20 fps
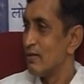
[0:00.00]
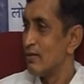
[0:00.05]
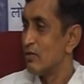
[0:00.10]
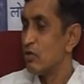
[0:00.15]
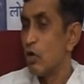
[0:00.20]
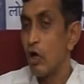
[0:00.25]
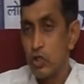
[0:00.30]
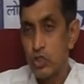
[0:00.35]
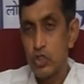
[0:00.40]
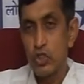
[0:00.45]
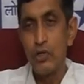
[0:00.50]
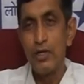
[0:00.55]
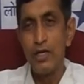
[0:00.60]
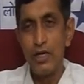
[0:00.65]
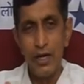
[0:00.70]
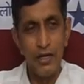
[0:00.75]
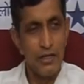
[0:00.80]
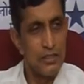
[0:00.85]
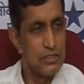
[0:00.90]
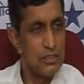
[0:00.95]
not showing
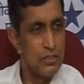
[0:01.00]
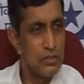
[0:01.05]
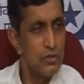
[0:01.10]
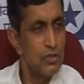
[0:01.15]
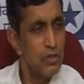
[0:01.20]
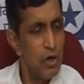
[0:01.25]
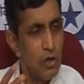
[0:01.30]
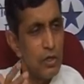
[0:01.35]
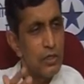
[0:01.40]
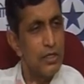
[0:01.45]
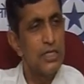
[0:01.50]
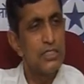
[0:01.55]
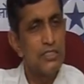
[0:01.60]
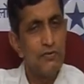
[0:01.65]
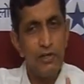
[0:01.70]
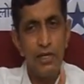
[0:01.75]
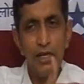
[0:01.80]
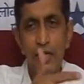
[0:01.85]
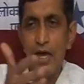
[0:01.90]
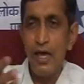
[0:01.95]
arrest. All kinds of
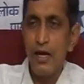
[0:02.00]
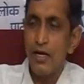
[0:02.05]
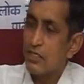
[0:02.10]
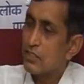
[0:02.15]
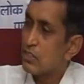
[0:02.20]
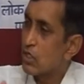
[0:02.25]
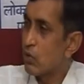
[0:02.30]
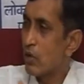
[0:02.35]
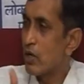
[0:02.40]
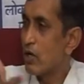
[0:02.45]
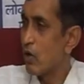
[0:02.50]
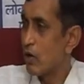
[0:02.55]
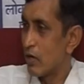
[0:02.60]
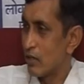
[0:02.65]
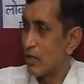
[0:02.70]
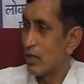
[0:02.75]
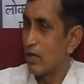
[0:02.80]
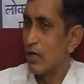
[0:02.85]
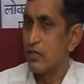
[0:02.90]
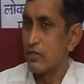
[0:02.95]
illegalities are going on in
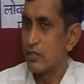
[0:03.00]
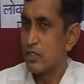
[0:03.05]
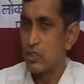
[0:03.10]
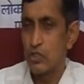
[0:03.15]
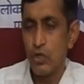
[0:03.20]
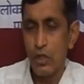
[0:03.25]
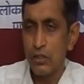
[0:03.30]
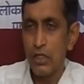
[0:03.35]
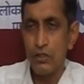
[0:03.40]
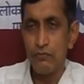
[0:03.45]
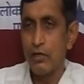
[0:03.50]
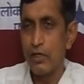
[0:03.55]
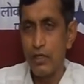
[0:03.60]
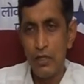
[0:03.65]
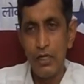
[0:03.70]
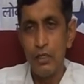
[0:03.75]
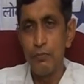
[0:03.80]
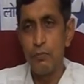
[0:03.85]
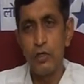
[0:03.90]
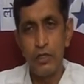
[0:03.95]
the country. It's not that we are
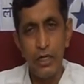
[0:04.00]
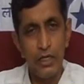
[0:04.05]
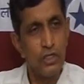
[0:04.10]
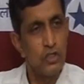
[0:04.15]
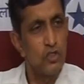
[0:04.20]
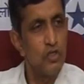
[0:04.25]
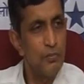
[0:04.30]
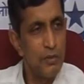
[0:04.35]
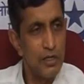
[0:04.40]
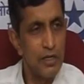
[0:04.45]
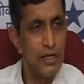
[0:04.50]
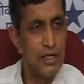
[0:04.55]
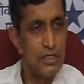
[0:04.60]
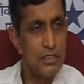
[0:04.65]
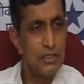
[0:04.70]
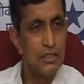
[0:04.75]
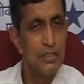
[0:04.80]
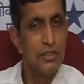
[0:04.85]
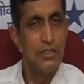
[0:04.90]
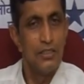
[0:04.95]
really protecting human
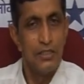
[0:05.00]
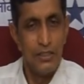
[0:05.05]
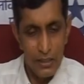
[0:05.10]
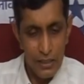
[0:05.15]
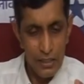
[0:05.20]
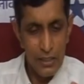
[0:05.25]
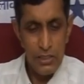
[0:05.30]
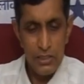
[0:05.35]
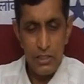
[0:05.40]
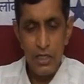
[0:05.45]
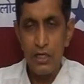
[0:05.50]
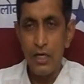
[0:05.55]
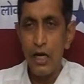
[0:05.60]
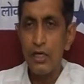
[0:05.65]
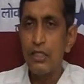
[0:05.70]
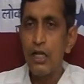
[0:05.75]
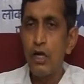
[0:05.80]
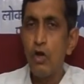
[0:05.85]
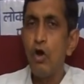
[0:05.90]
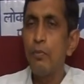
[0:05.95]
rights. Instead, let
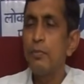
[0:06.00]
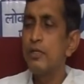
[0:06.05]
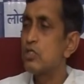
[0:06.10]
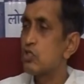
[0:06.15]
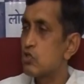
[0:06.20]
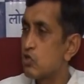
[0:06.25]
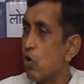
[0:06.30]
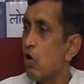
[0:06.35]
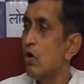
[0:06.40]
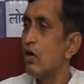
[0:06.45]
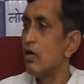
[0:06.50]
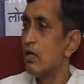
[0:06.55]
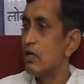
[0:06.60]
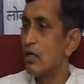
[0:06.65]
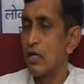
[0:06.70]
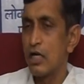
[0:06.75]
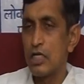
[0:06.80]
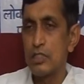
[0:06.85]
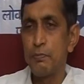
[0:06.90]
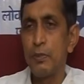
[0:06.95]
the law be stronger
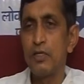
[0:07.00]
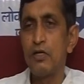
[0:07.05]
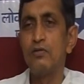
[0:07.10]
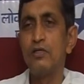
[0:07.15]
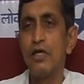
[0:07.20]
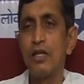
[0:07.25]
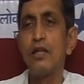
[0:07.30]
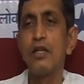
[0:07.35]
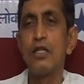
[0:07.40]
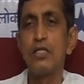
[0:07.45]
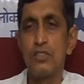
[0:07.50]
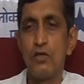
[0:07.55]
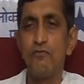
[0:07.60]
in respect of terrorist